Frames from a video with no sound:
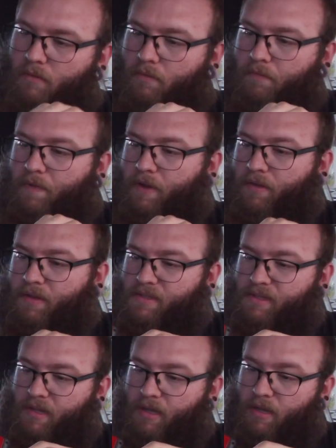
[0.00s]
figure
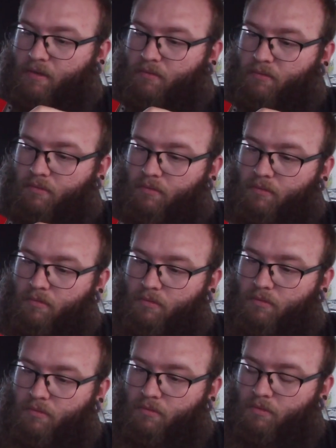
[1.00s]
this thing out.
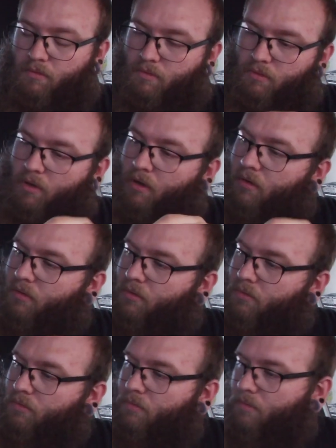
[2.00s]

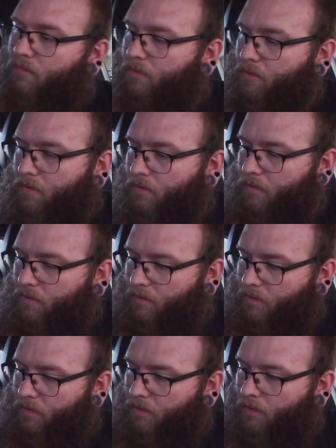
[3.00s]
Oh,
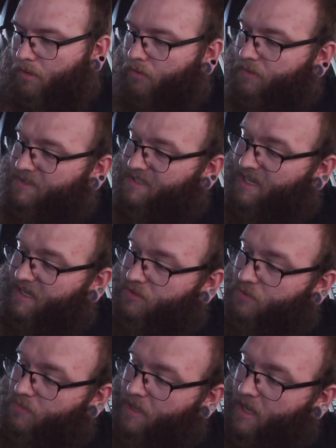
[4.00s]
does it take
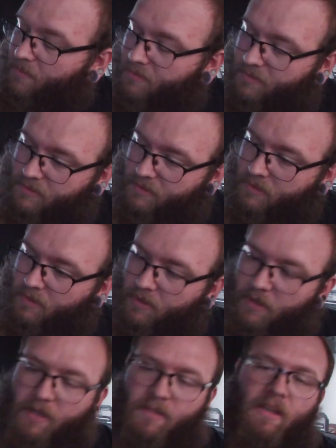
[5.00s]
two cables?
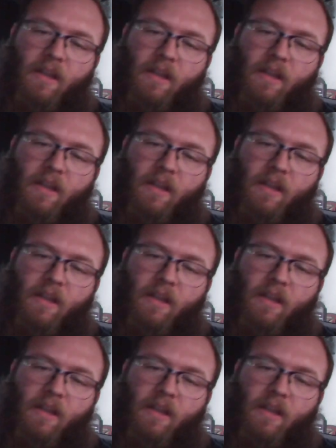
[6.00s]
It's